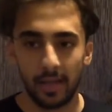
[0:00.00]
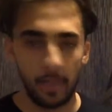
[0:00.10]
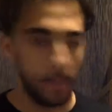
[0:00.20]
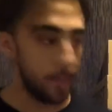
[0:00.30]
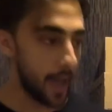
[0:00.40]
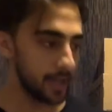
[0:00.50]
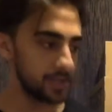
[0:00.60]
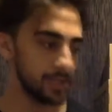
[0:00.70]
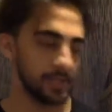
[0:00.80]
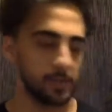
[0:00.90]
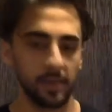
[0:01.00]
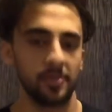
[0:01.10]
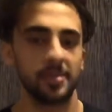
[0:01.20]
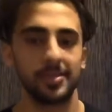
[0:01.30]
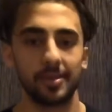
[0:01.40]
The packaging is pretty
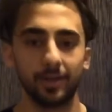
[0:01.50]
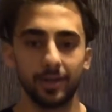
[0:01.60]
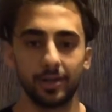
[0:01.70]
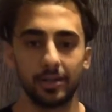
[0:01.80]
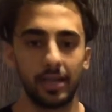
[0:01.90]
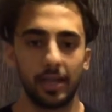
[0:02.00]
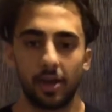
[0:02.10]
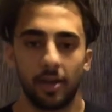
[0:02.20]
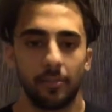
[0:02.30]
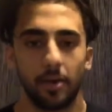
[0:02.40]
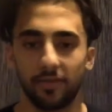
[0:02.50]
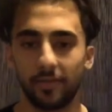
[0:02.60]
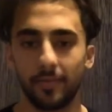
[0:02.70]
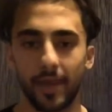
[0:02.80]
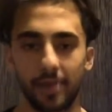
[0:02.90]
much similar, like on both of them.
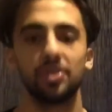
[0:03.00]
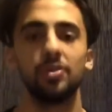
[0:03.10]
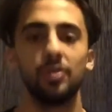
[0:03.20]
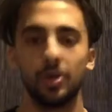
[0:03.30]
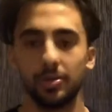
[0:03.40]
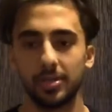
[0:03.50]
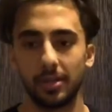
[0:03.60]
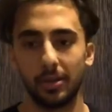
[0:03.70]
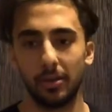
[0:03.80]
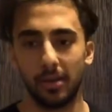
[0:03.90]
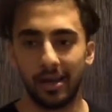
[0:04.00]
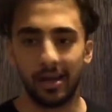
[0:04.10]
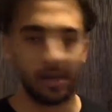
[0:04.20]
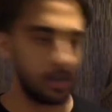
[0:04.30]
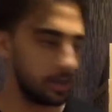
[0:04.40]
I'll show you those
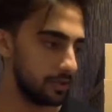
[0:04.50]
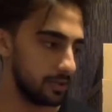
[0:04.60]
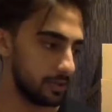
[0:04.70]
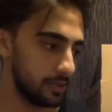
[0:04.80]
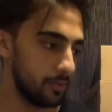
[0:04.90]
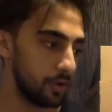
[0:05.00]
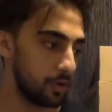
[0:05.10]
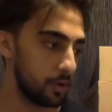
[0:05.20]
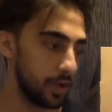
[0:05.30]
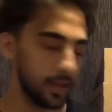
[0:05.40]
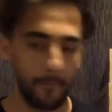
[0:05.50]
real quick.